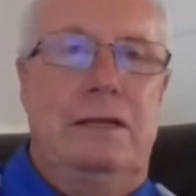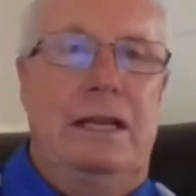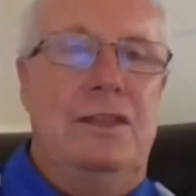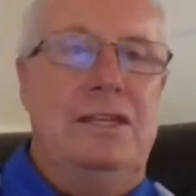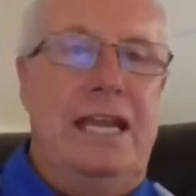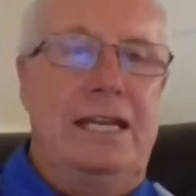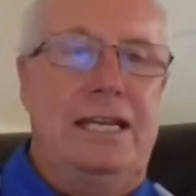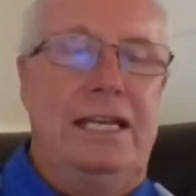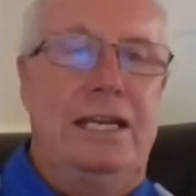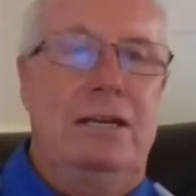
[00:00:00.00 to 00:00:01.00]
And the data
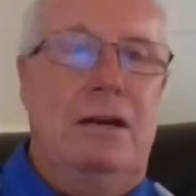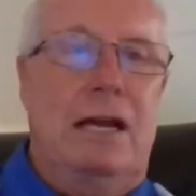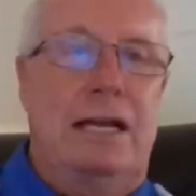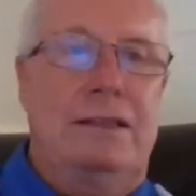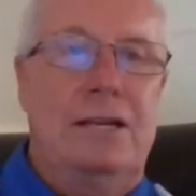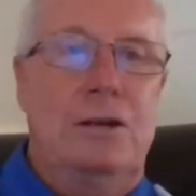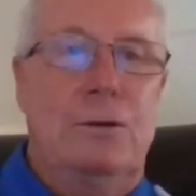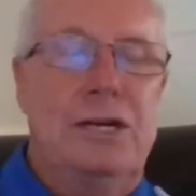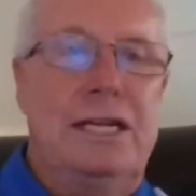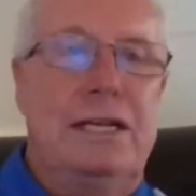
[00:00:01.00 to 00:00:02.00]
here, I think, are
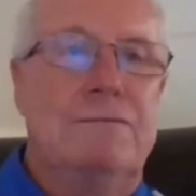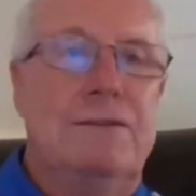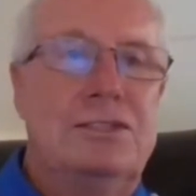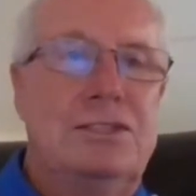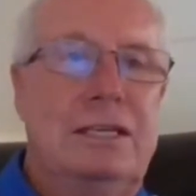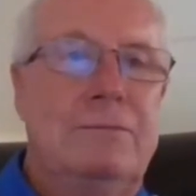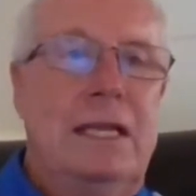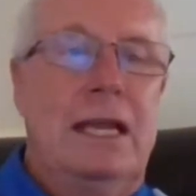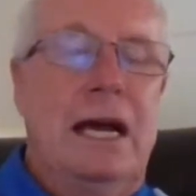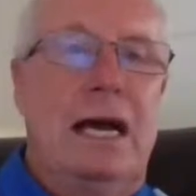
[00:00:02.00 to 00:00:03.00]
pretty convincing.
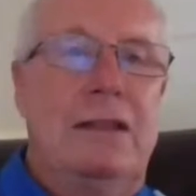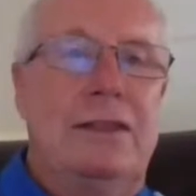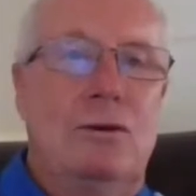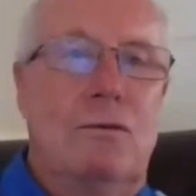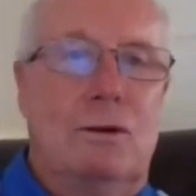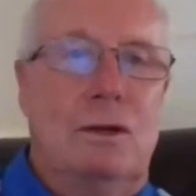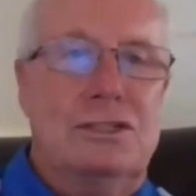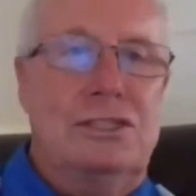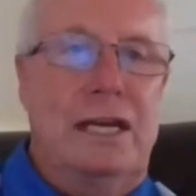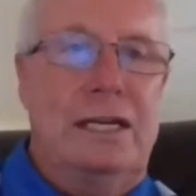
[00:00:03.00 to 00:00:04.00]
The overall
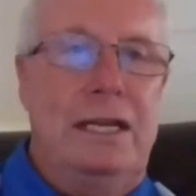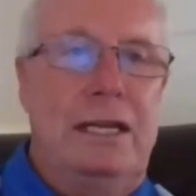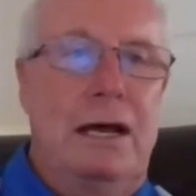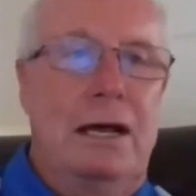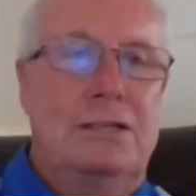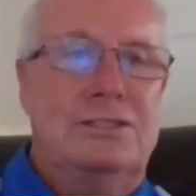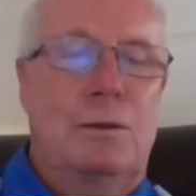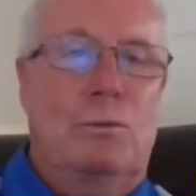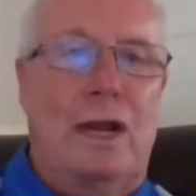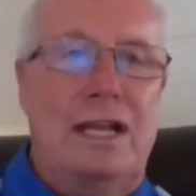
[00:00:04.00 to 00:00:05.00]
study,
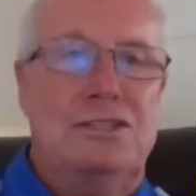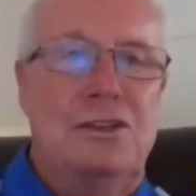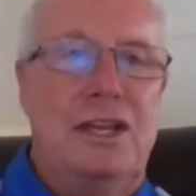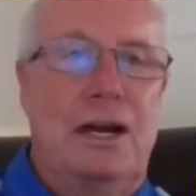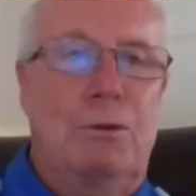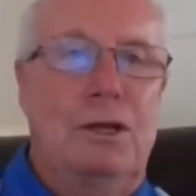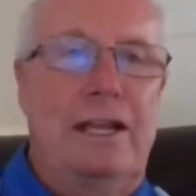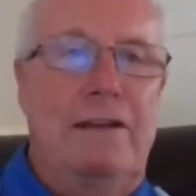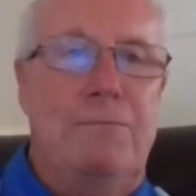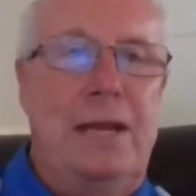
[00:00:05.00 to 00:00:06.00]
summarized in the upper
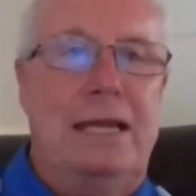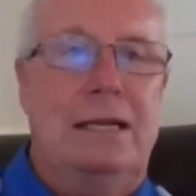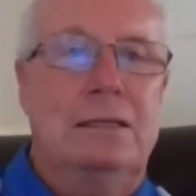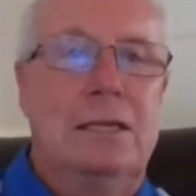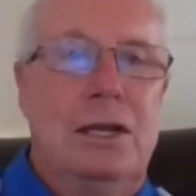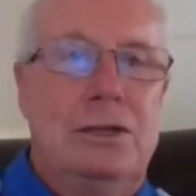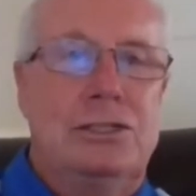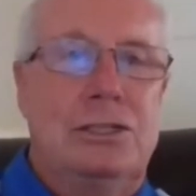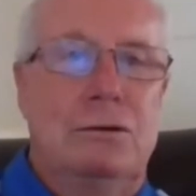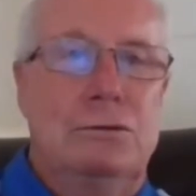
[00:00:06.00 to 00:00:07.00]
left panel,
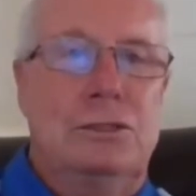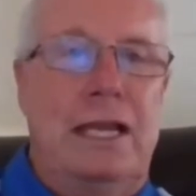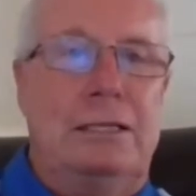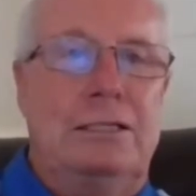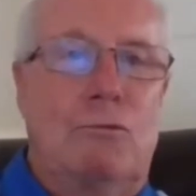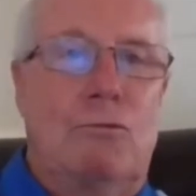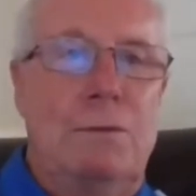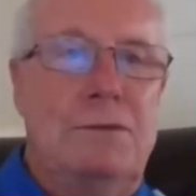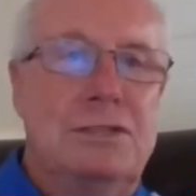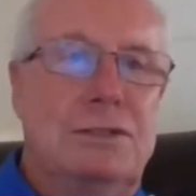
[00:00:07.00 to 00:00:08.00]
shows that
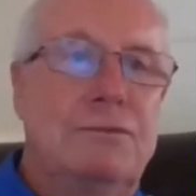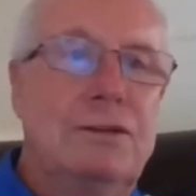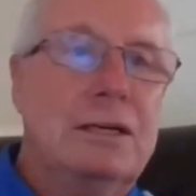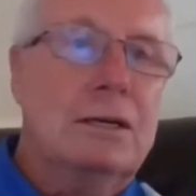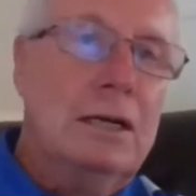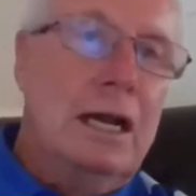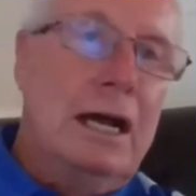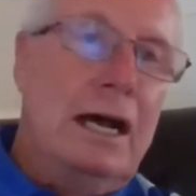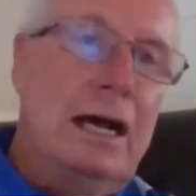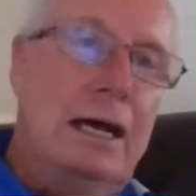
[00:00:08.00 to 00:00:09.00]
remdesivir
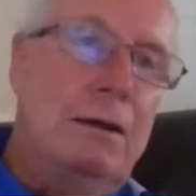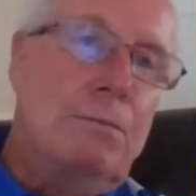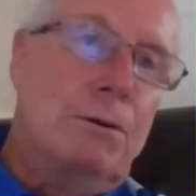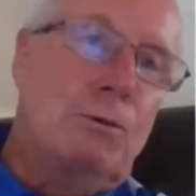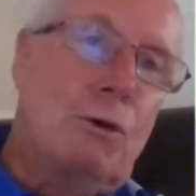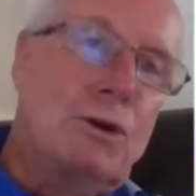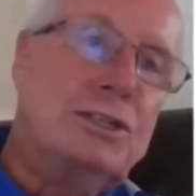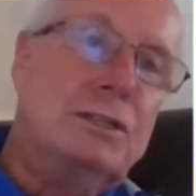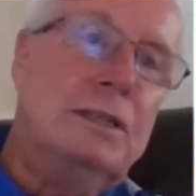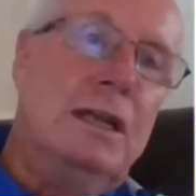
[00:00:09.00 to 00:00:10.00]

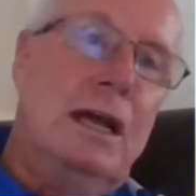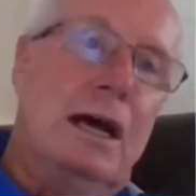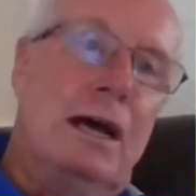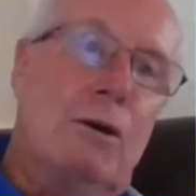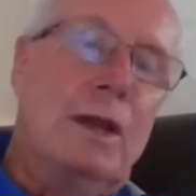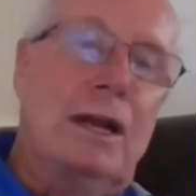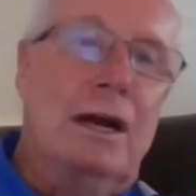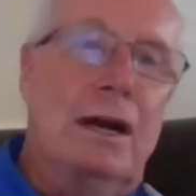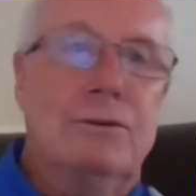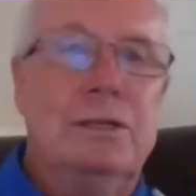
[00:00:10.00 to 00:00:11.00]
proportion
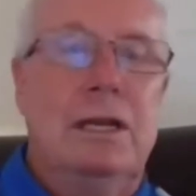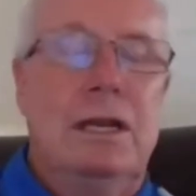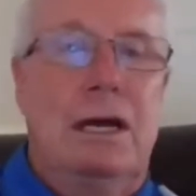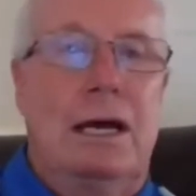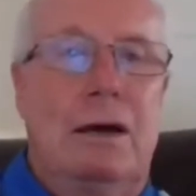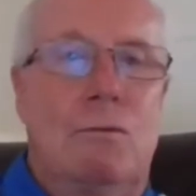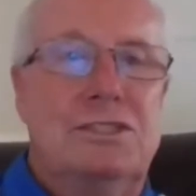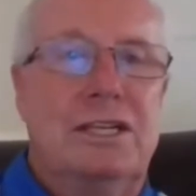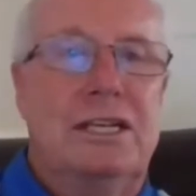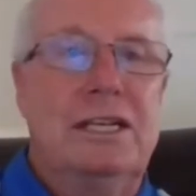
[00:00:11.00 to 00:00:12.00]
recovered
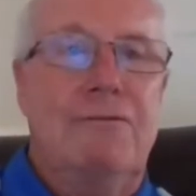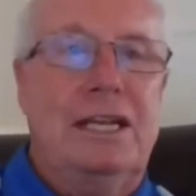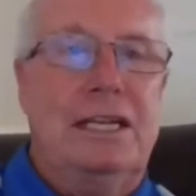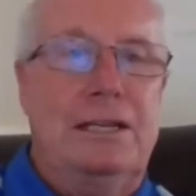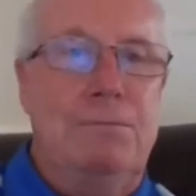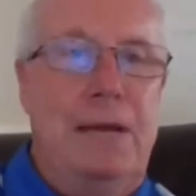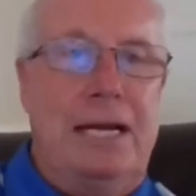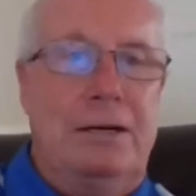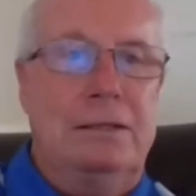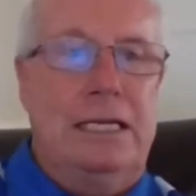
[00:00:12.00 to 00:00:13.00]
was significantly
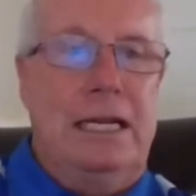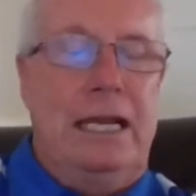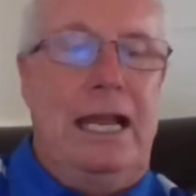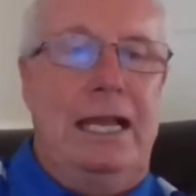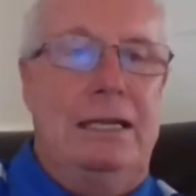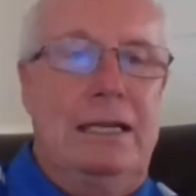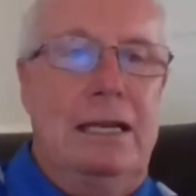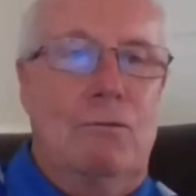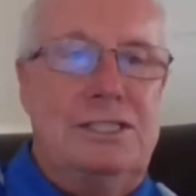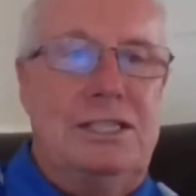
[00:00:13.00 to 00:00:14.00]
better. And
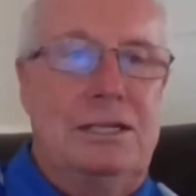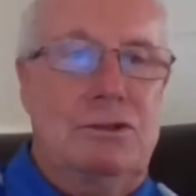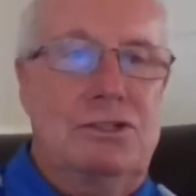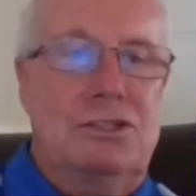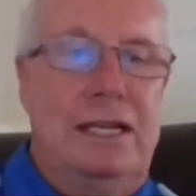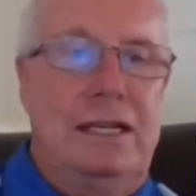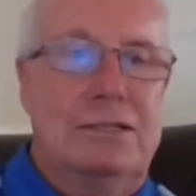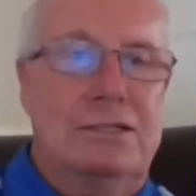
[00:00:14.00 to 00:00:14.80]
what's interesting